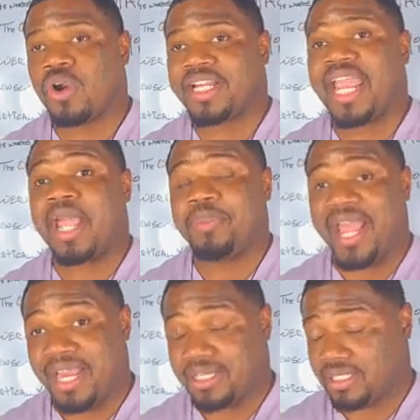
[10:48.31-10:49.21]

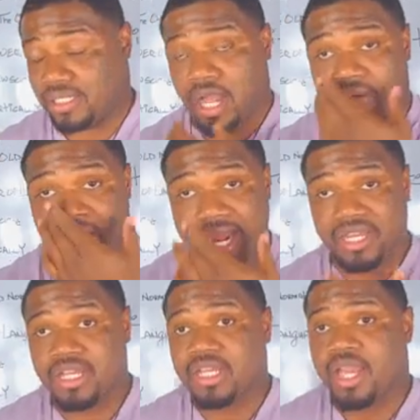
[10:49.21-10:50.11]
campaigns. All right.
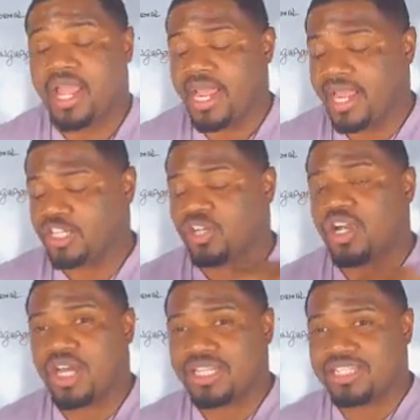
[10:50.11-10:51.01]
And you're
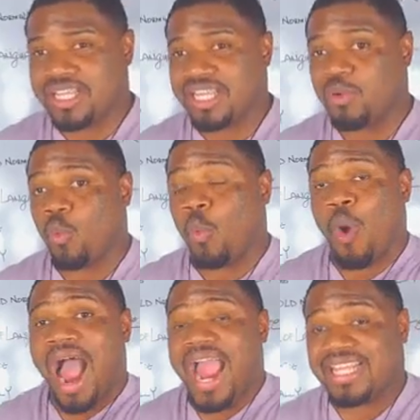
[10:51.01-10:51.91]
going to see
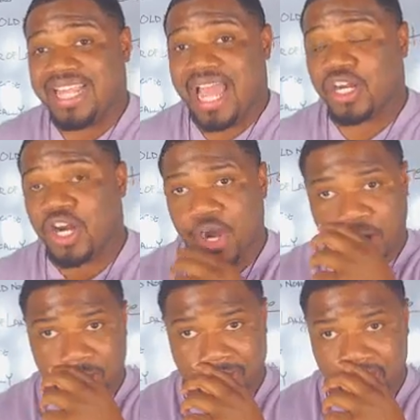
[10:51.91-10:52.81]
why that
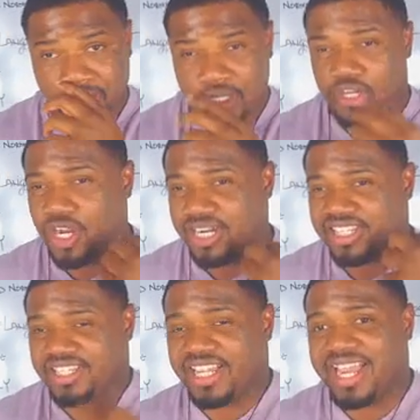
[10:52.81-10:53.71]
occurred. You're going to
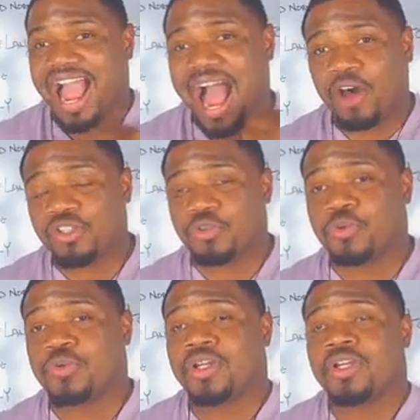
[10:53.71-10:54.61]
see how
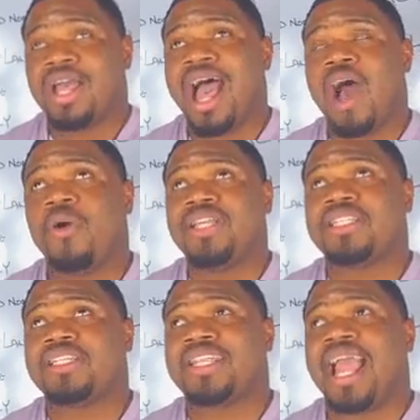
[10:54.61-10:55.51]
is
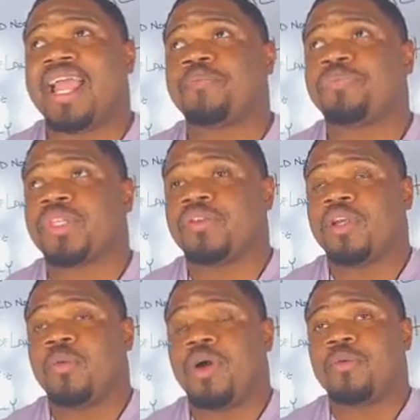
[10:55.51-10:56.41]
it that
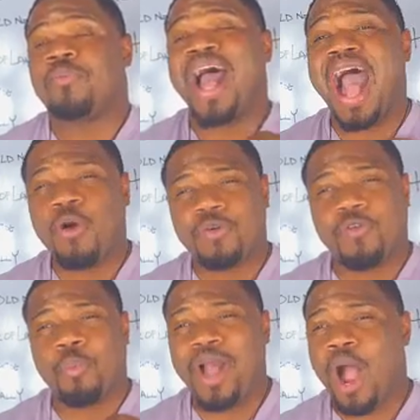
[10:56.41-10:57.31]

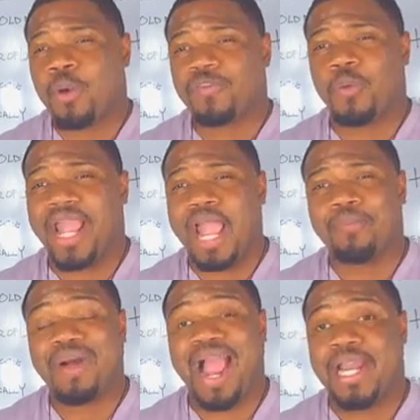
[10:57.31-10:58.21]
powerful
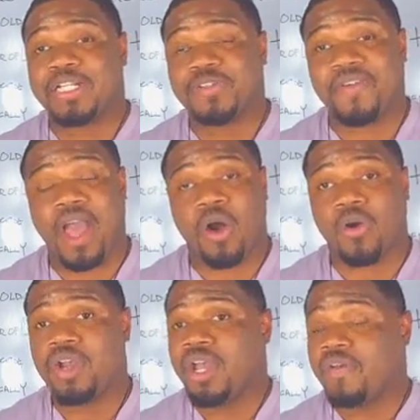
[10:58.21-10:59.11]
empires
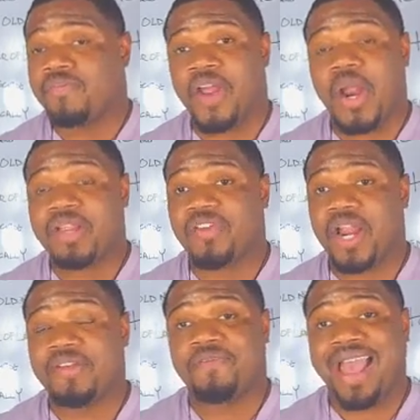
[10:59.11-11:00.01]
fell very,
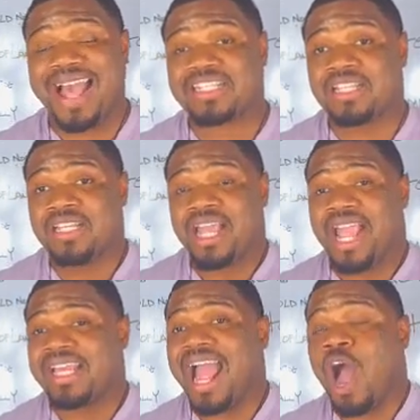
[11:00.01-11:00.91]
very fast,
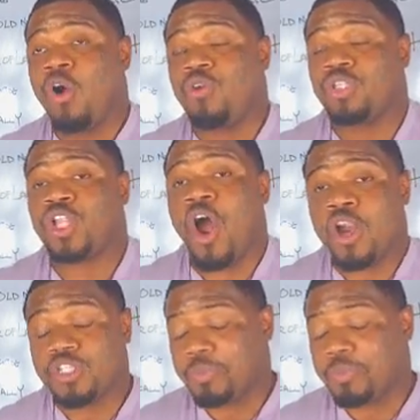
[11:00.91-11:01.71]
and how large